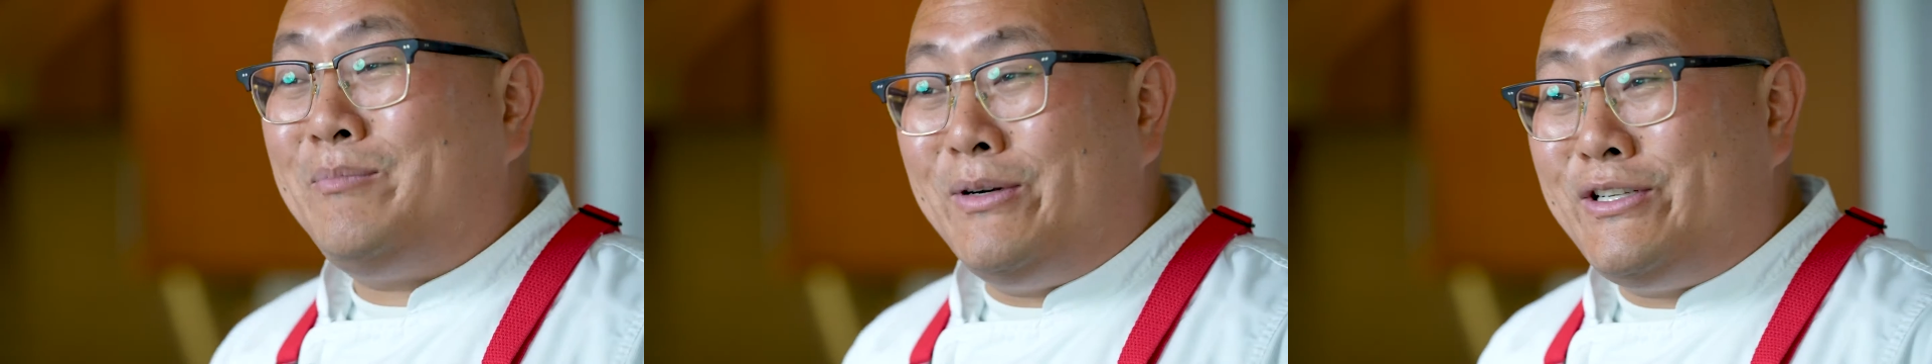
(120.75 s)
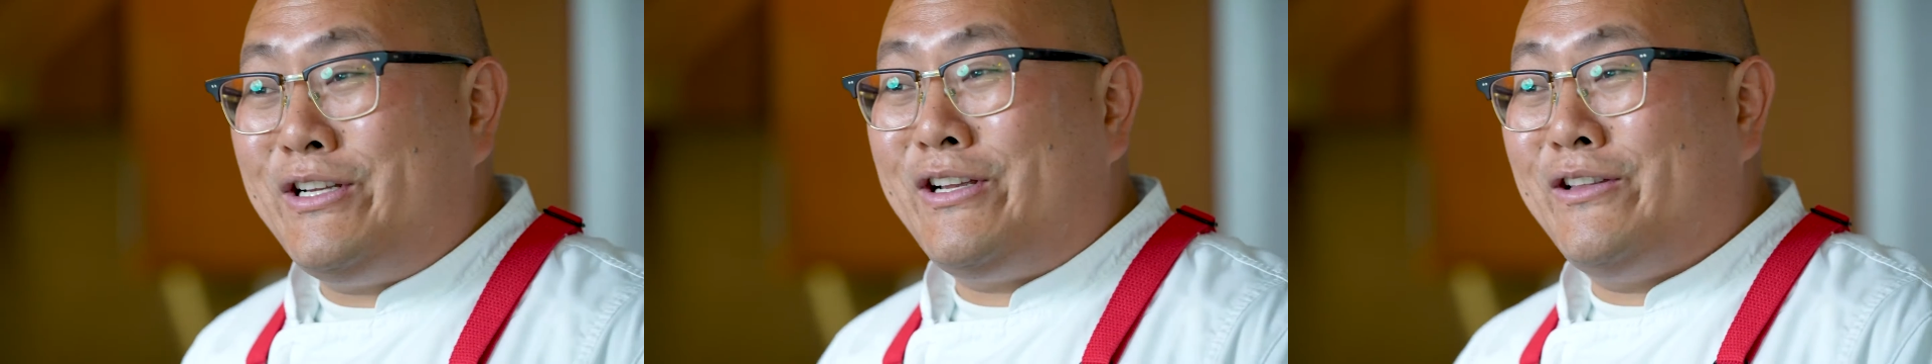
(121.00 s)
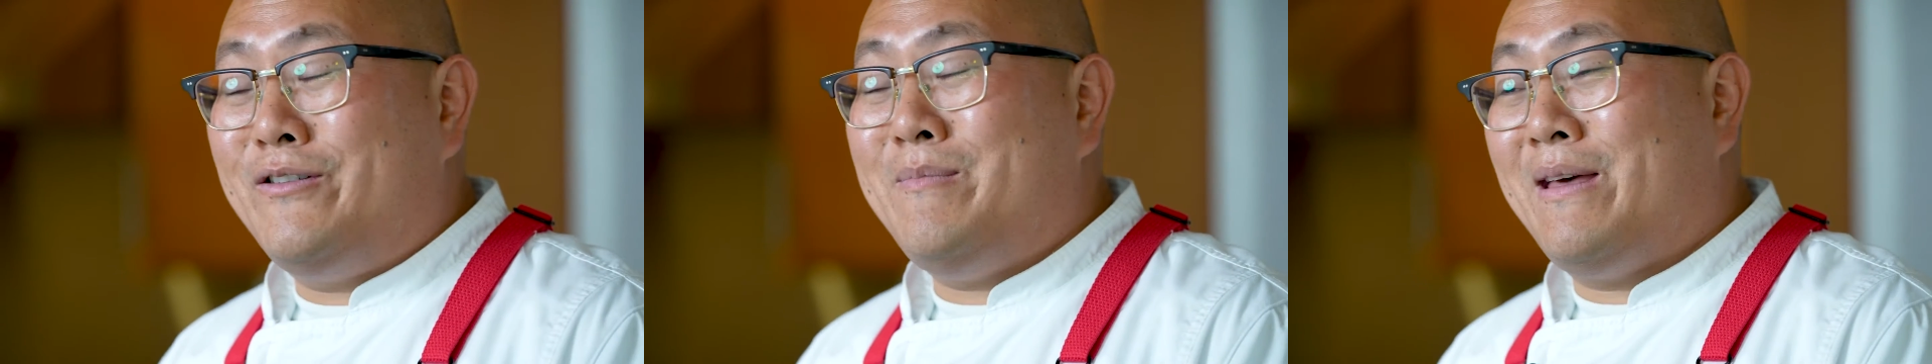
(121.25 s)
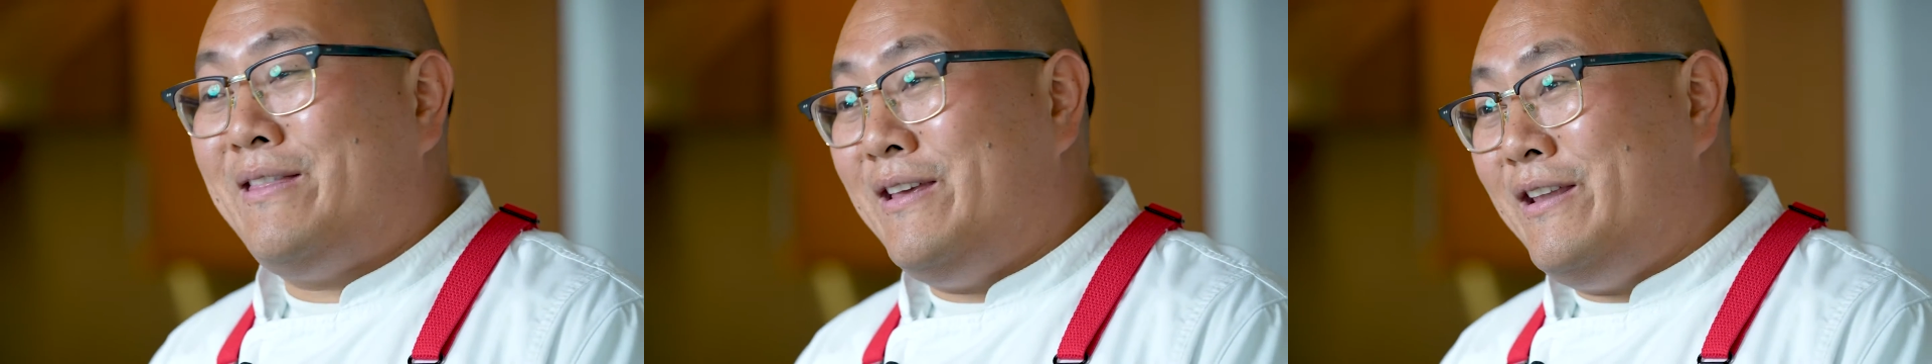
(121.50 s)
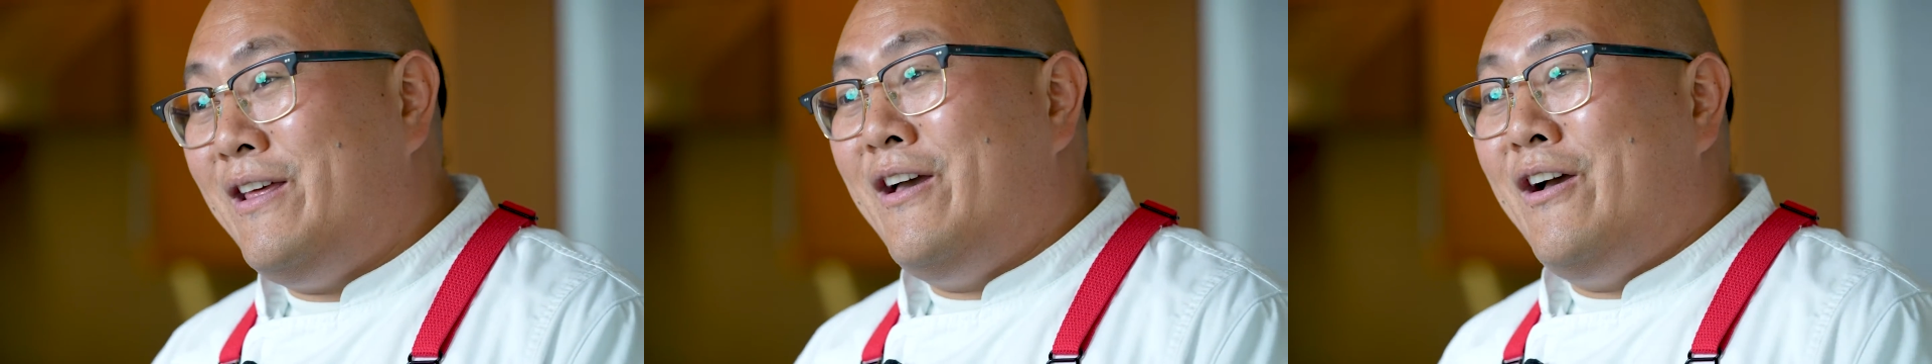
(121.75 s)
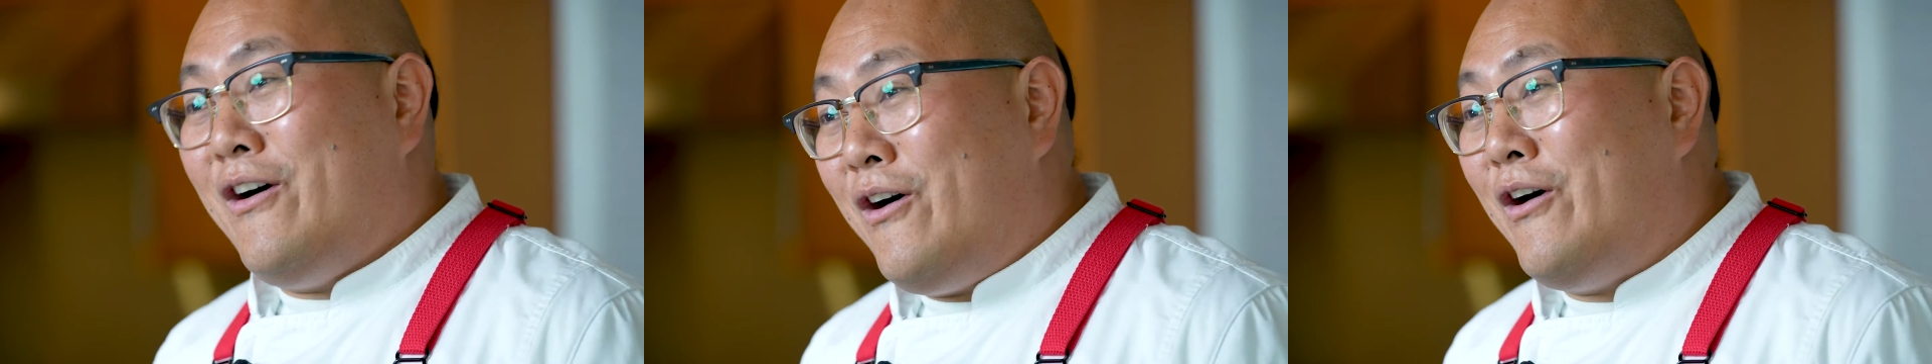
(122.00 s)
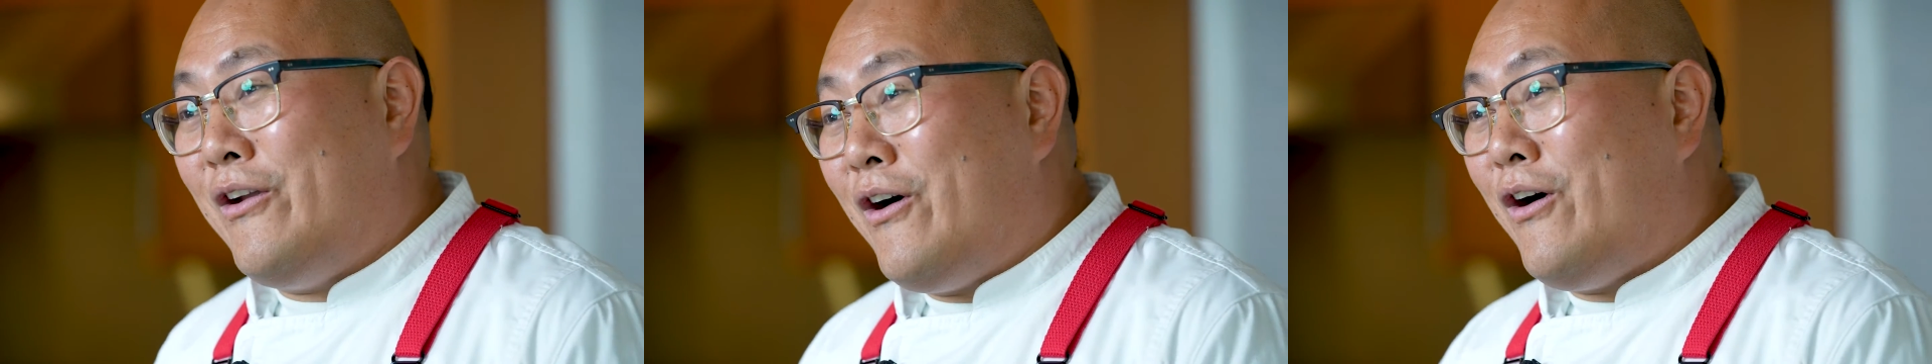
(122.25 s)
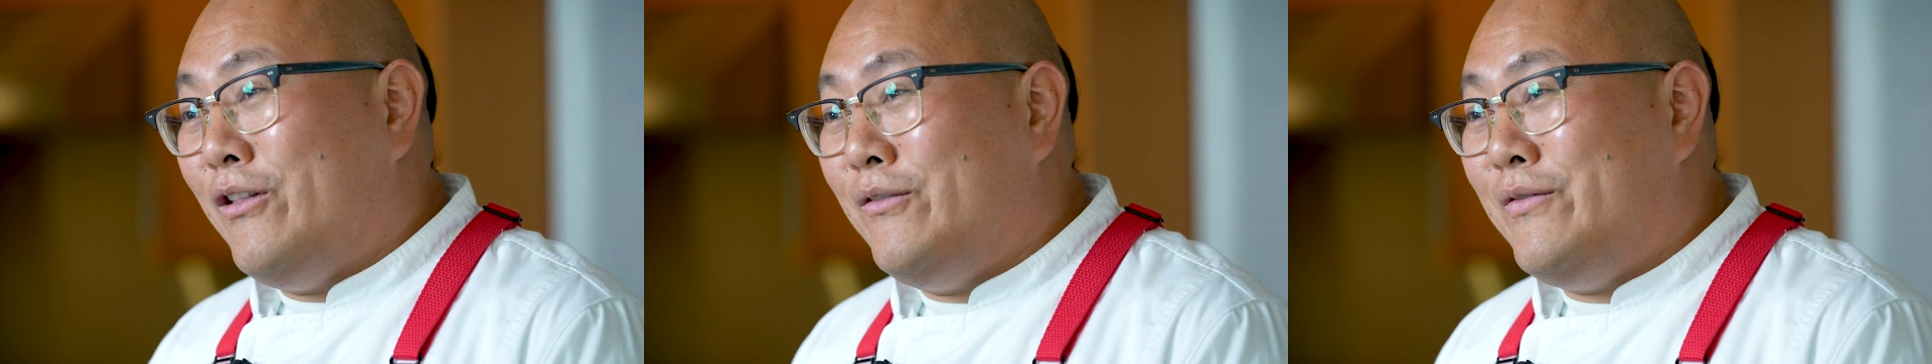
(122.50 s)
particular method on
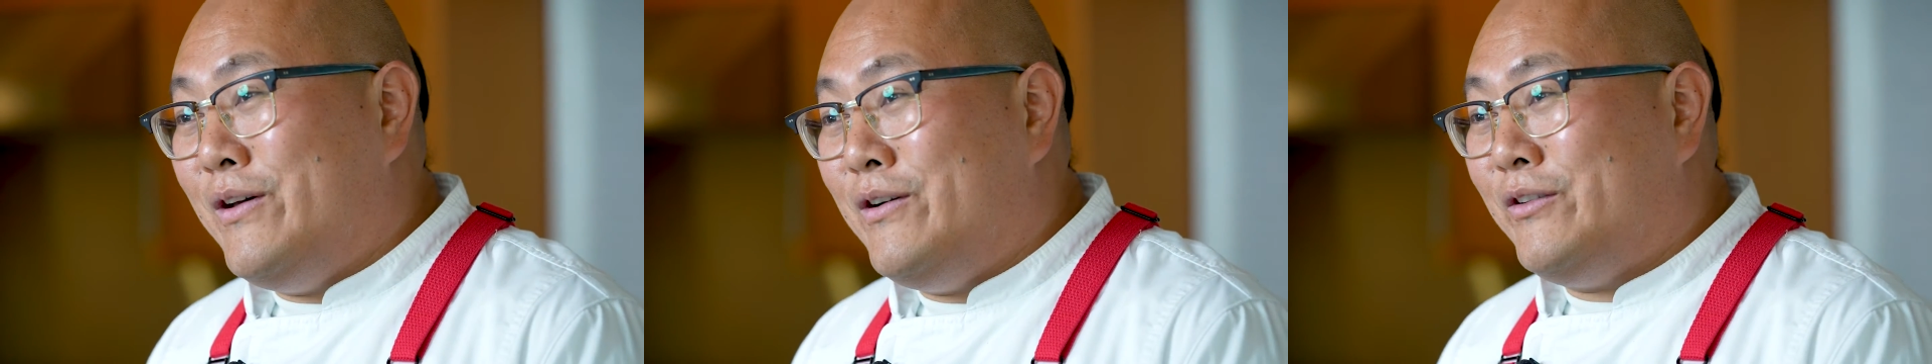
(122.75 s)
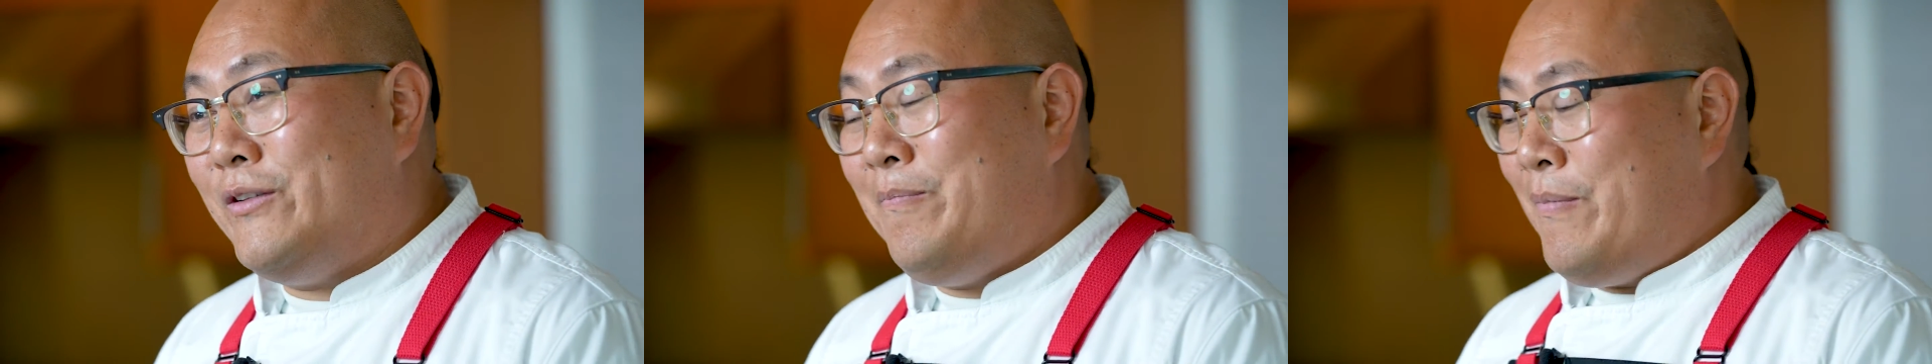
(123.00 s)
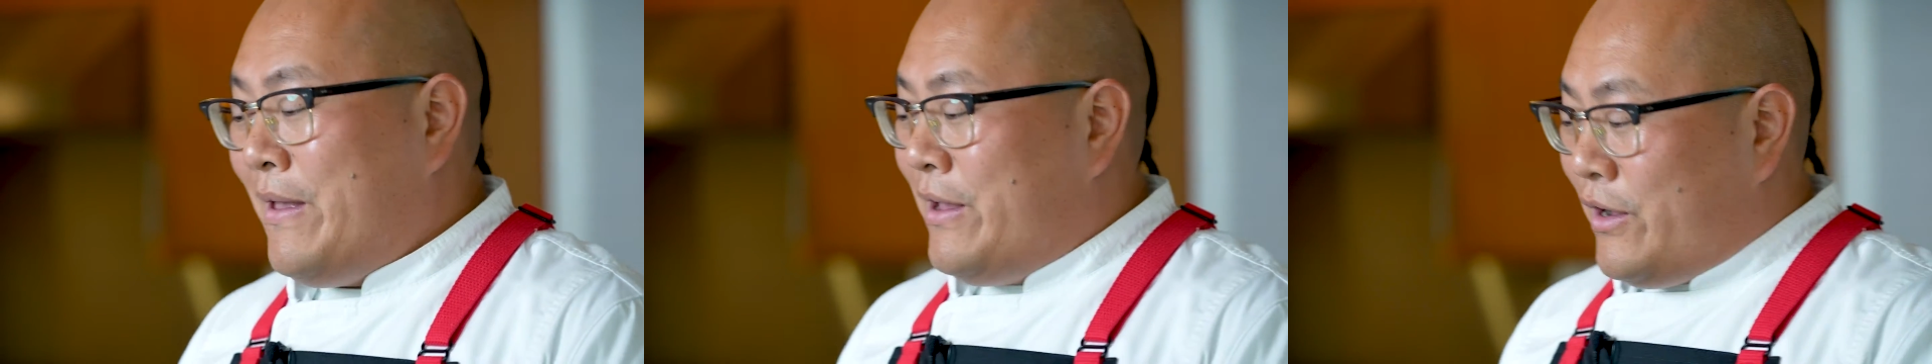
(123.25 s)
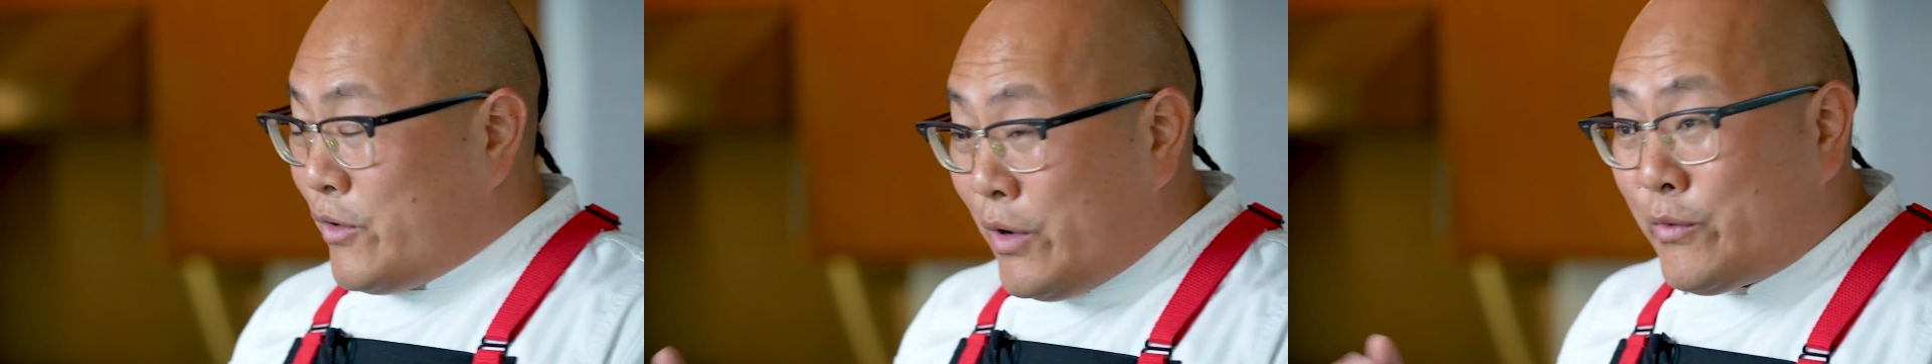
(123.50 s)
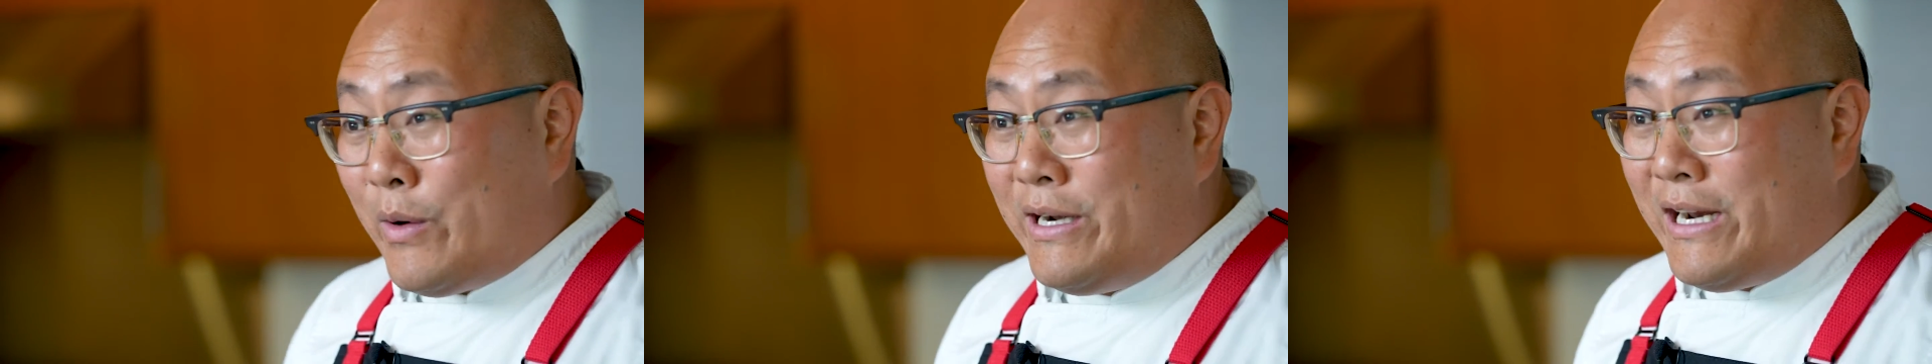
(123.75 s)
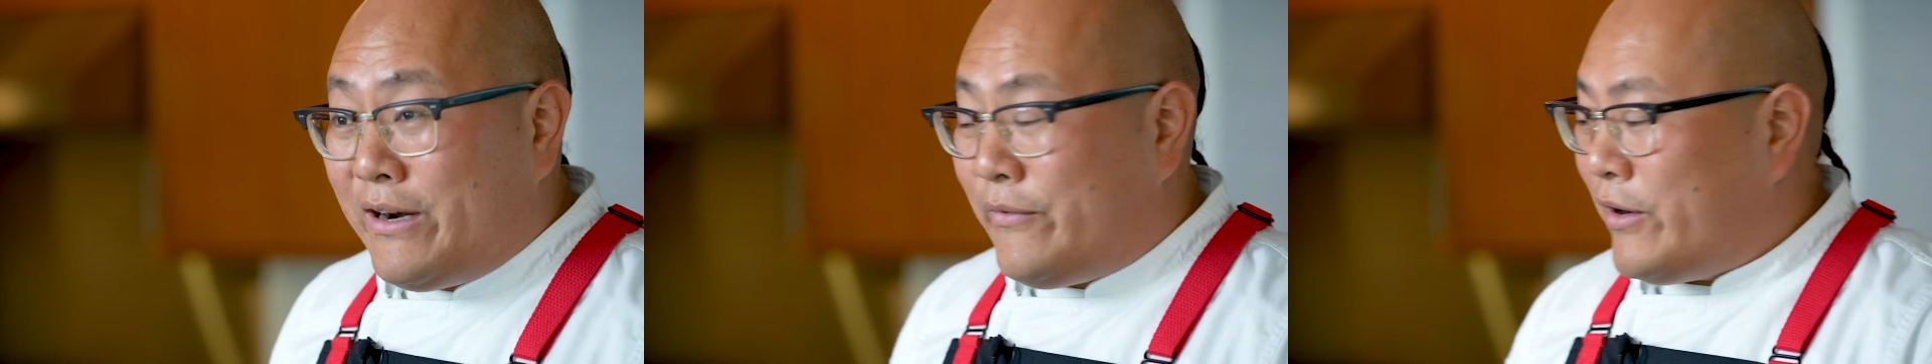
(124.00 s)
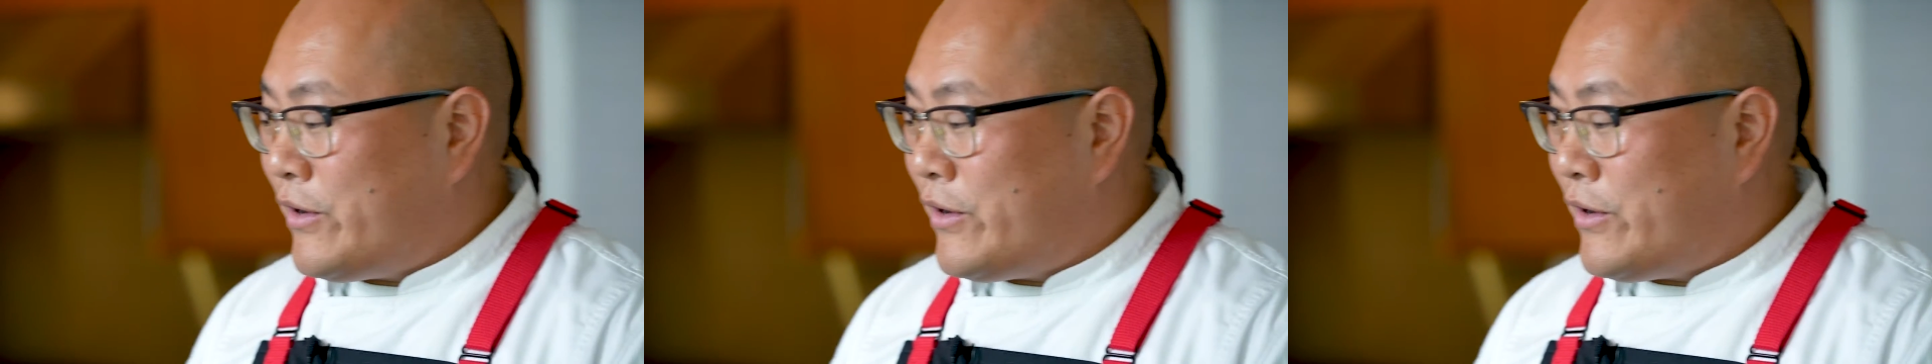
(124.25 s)
all of those. A quick rundown of our